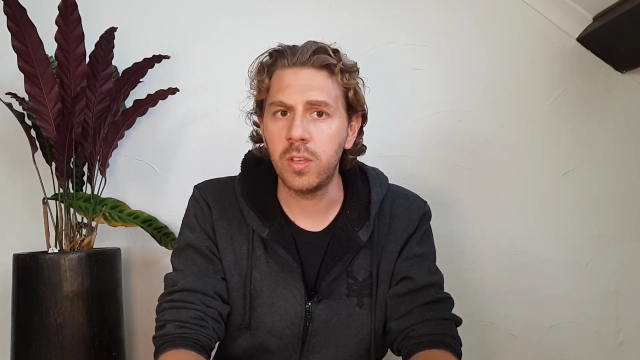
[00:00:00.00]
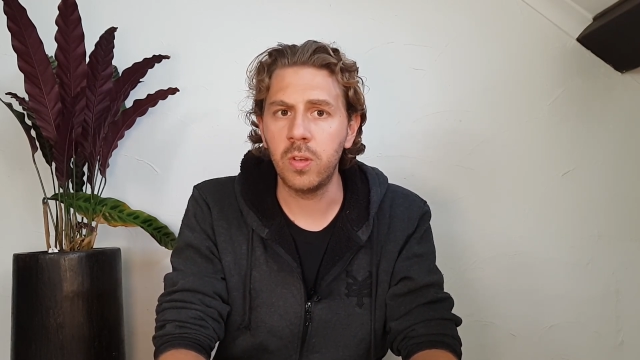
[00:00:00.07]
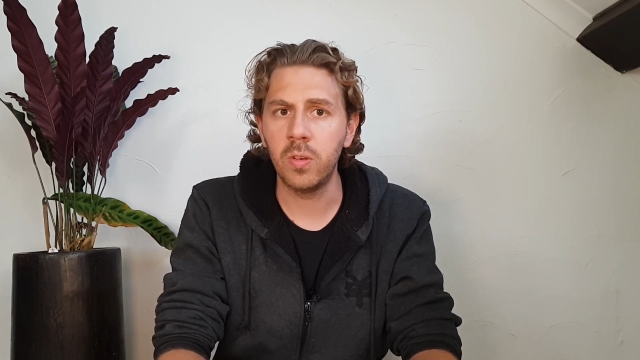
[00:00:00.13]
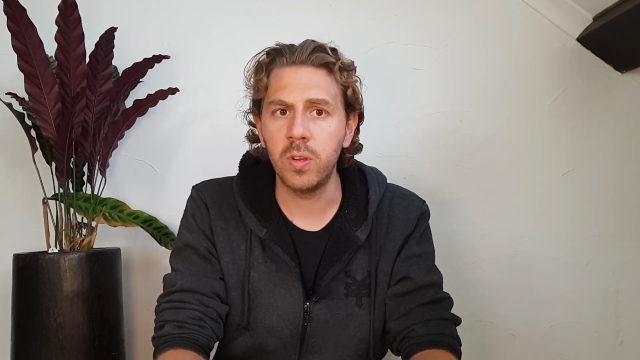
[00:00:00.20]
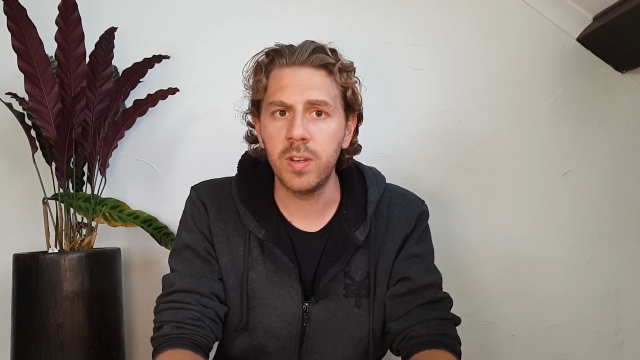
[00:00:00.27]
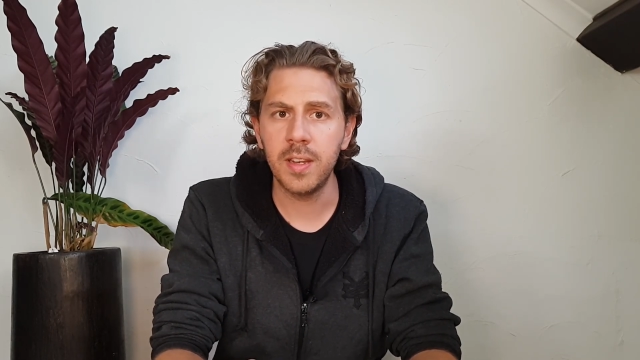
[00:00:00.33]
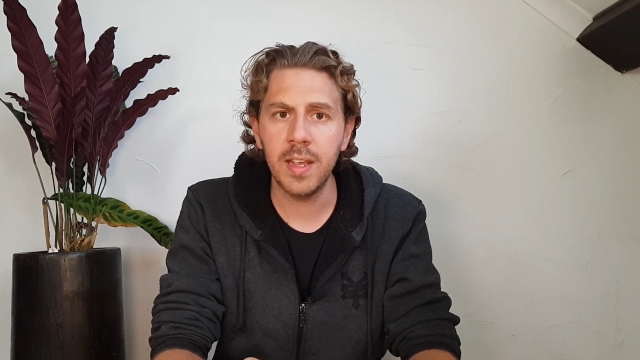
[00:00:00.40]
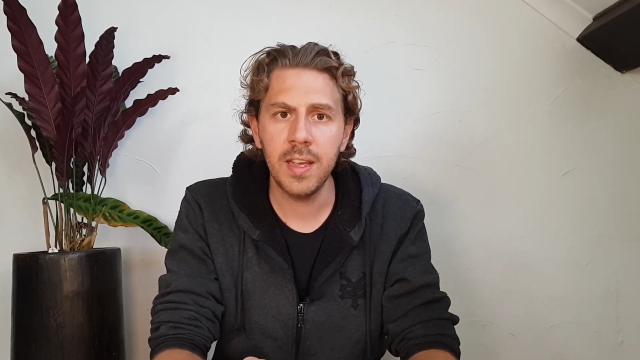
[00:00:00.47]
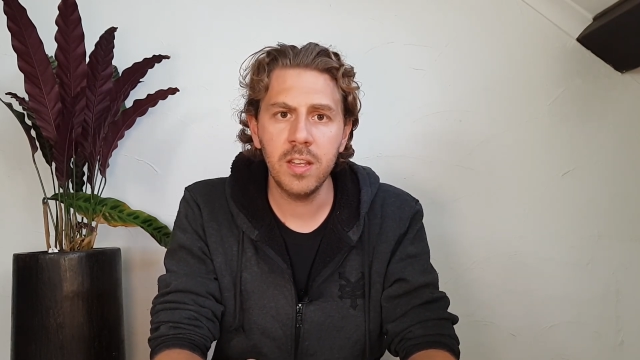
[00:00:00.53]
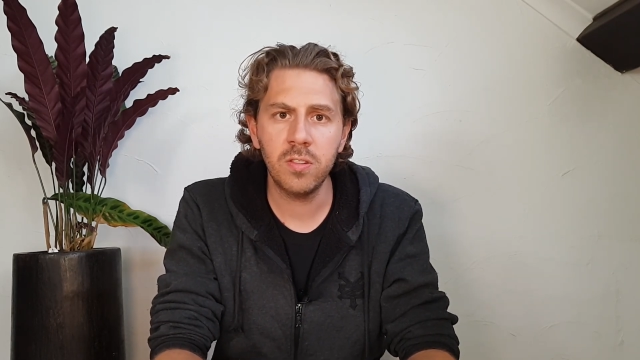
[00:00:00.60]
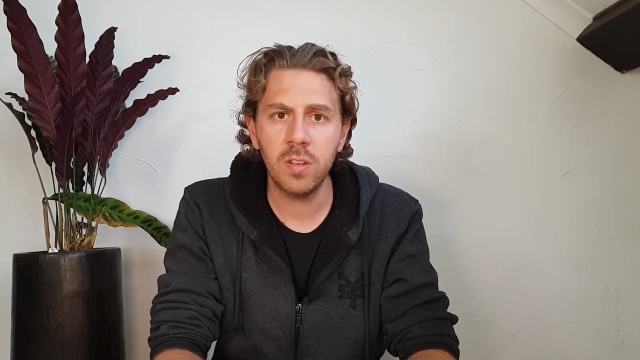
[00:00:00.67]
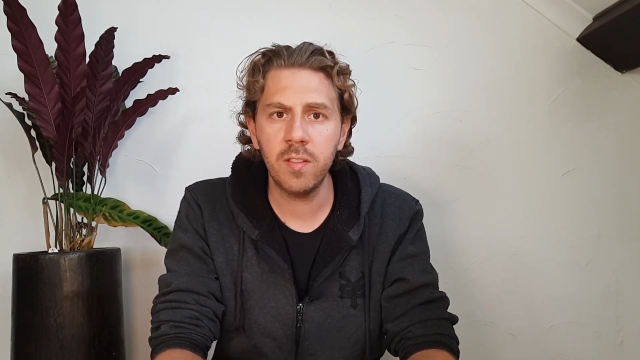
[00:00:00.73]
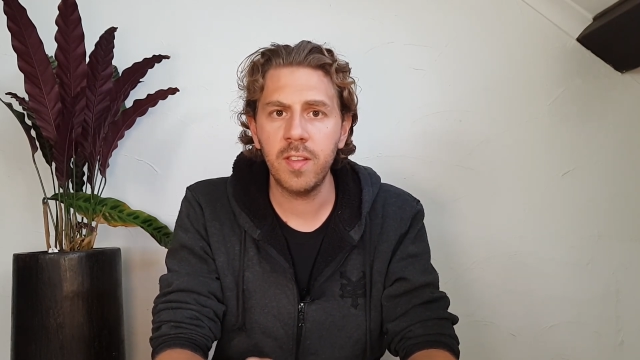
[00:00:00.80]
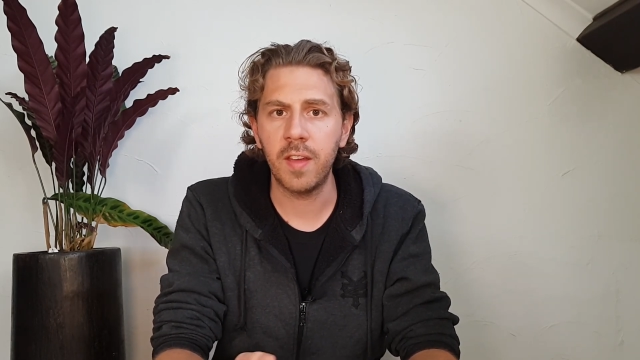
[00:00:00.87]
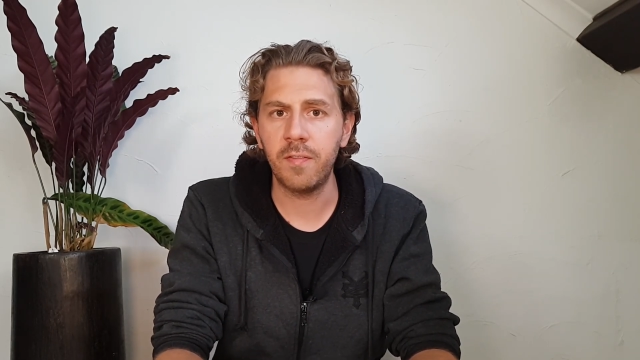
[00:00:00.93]
you need
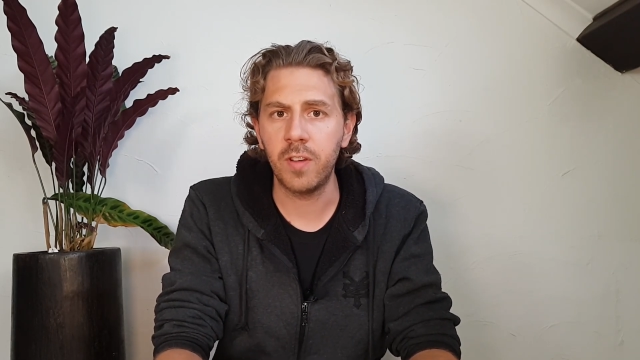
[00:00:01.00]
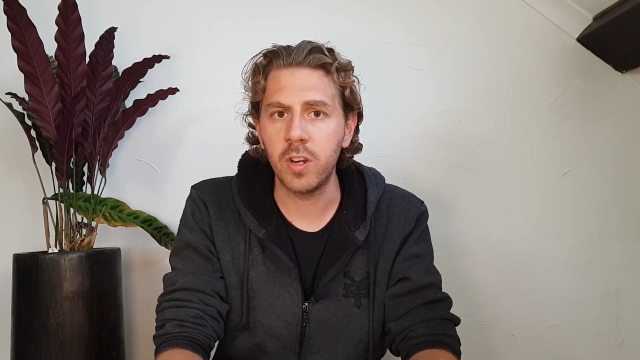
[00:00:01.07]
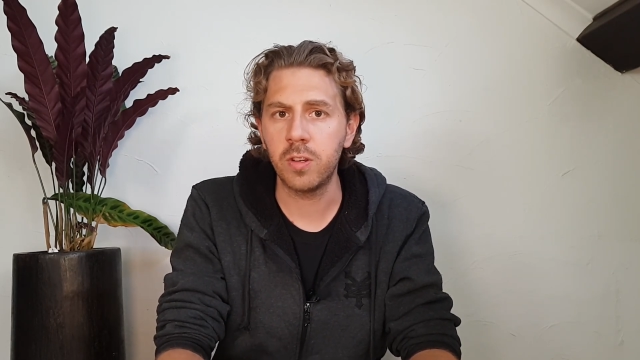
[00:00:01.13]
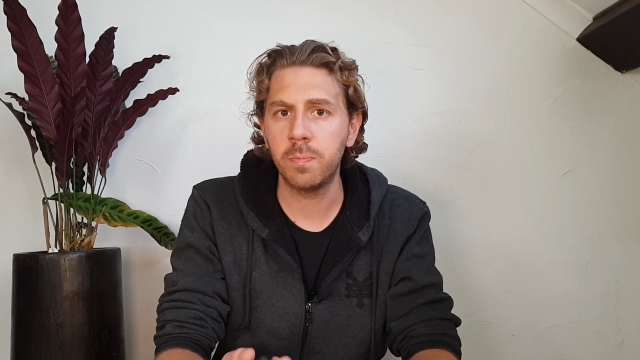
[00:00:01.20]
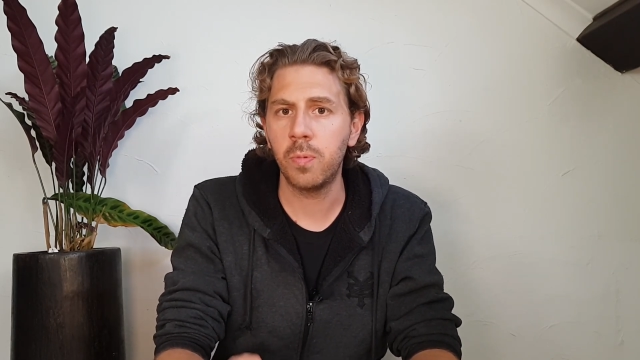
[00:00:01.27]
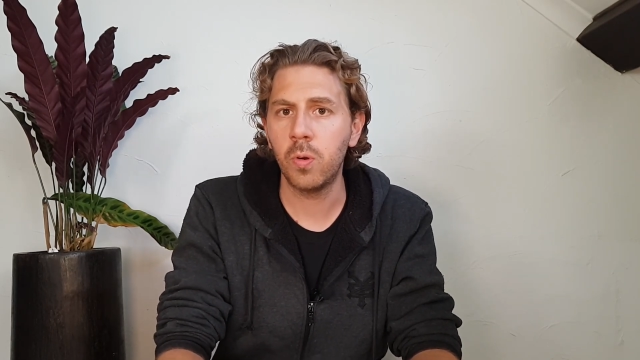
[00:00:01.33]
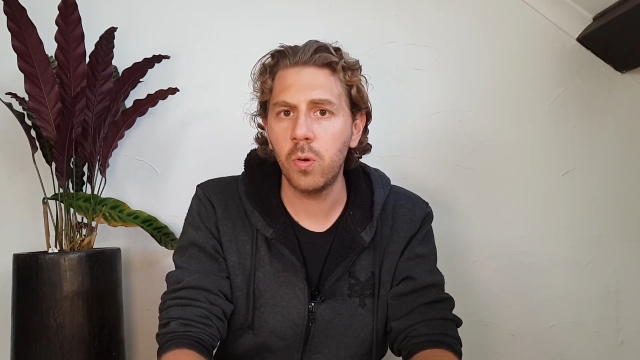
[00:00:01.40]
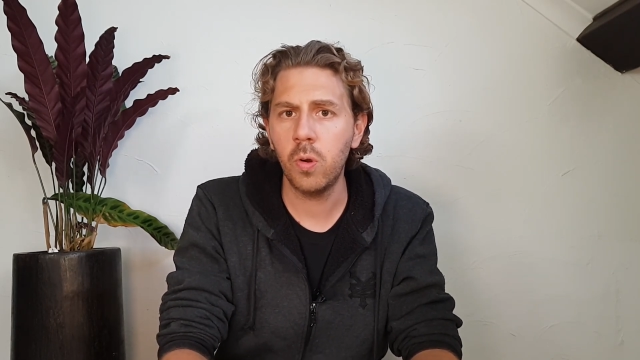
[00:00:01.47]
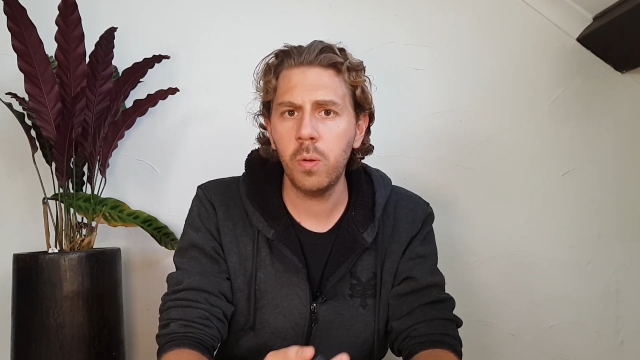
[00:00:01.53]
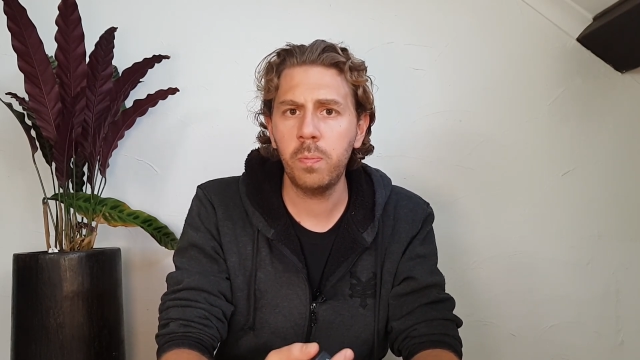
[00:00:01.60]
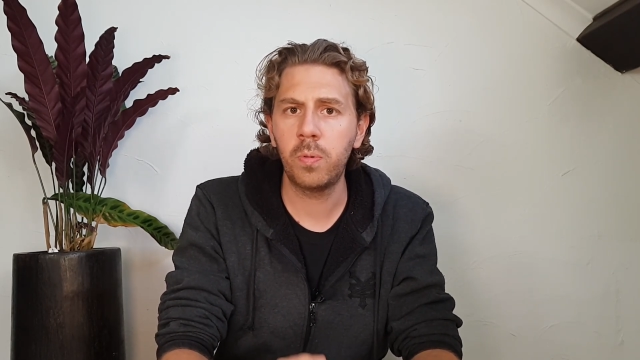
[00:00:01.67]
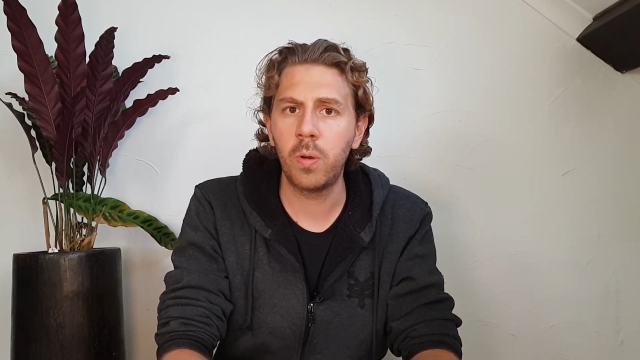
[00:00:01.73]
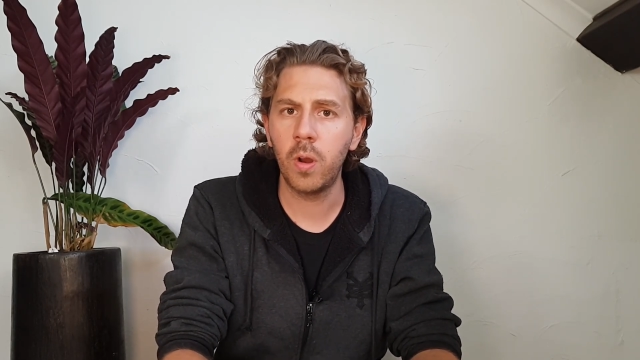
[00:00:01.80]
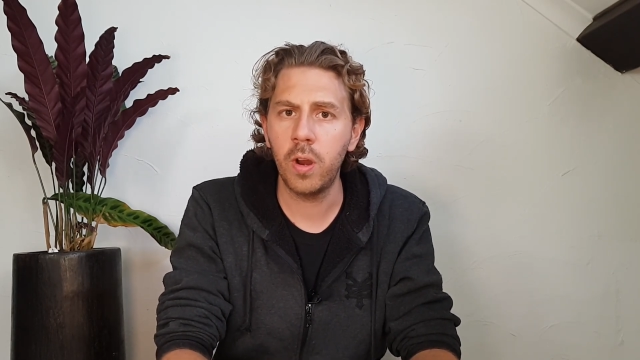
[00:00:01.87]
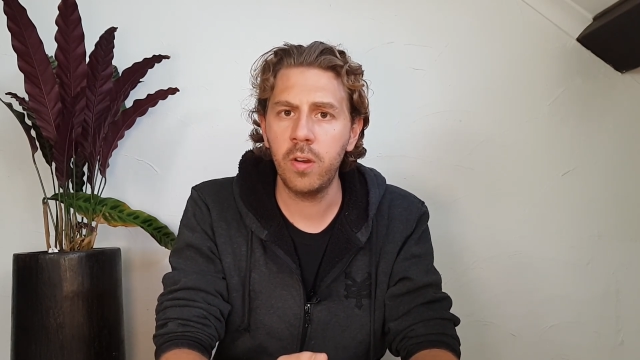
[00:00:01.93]
to leverage poor
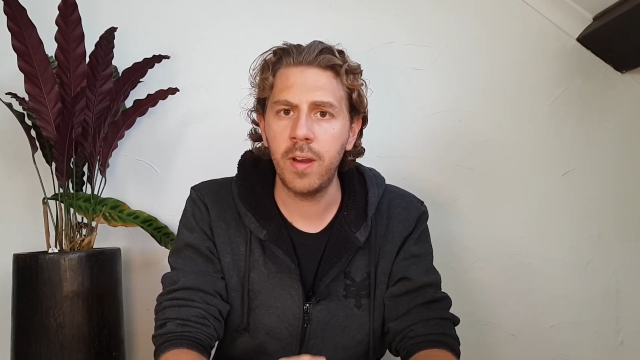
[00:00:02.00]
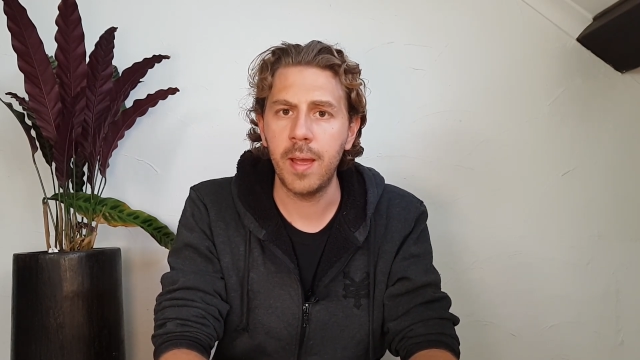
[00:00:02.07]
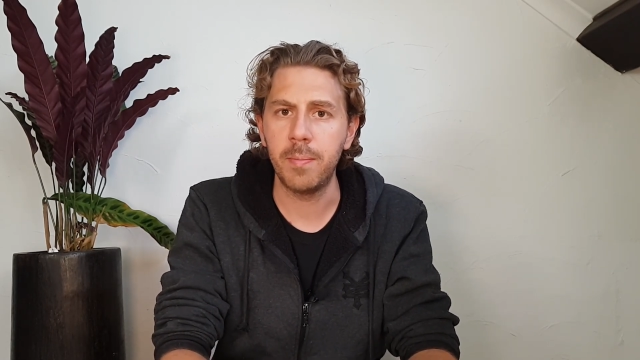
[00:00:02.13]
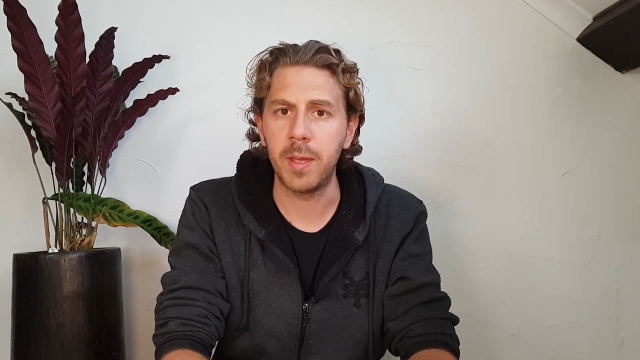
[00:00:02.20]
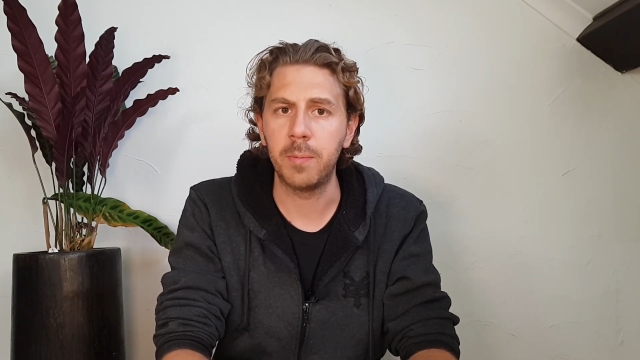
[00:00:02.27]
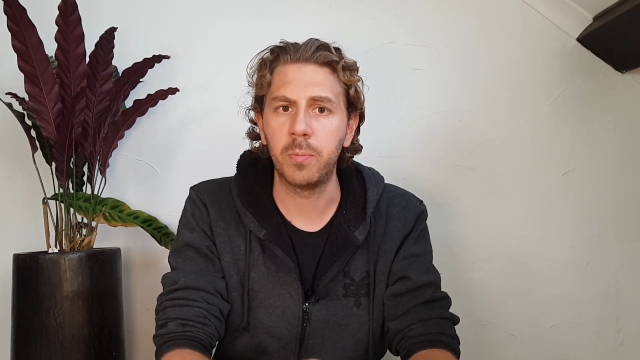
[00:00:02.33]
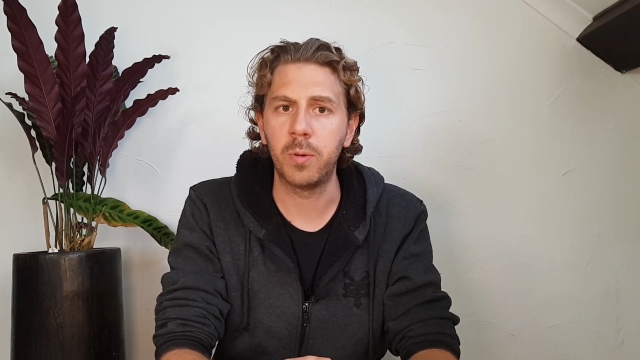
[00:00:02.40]
programming